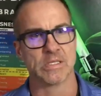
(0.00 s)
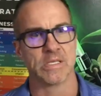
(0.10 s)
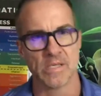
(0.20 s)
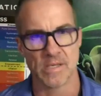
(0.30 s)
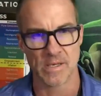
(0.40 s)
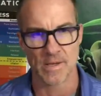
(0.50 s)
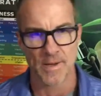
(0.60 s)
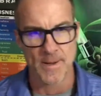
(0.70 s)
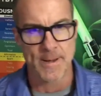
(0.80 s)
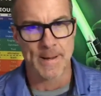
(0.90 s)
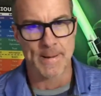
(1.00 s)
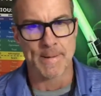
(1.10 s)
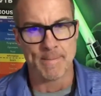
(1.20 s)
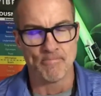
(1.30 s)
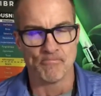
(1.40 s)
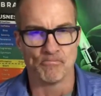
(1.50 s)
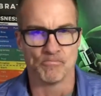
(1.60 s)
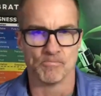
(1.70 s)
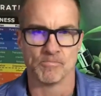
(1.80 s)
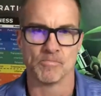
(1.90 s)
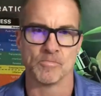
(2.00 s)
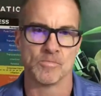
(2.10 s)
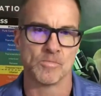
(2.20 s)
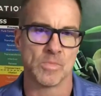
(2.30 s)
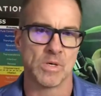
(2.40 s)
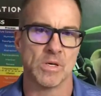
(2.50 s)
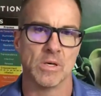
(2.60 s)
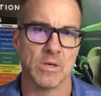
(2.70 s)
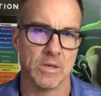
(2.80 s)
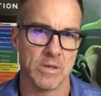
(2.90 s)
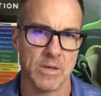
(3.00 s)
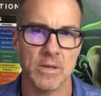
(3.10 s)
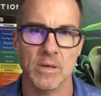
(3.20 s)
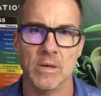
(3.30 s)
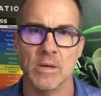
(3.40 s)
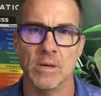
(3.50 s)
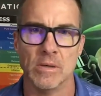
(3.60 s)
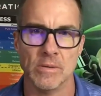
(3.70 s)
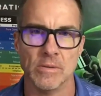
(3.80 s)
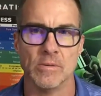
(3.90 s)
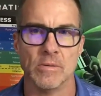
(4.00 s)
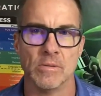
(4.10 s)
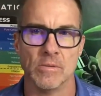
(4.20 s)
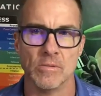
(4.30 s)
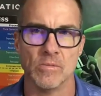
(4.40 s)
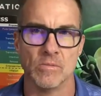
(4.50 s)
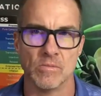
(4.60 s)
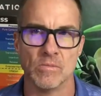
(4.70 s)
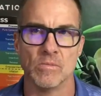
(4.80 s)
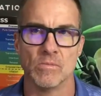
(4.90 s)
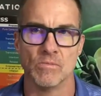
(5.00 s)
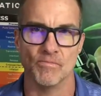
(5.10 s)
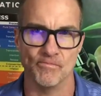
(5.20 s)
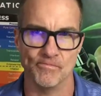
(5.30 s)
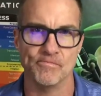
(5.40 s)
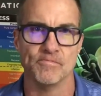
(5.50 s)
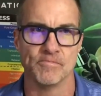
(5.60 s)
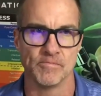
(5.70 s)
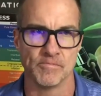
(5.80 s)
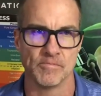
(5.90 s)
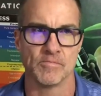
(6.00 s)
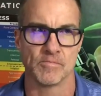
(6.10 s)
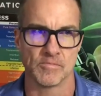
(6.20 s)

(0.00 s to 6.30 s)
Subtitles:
This person isn't speaking.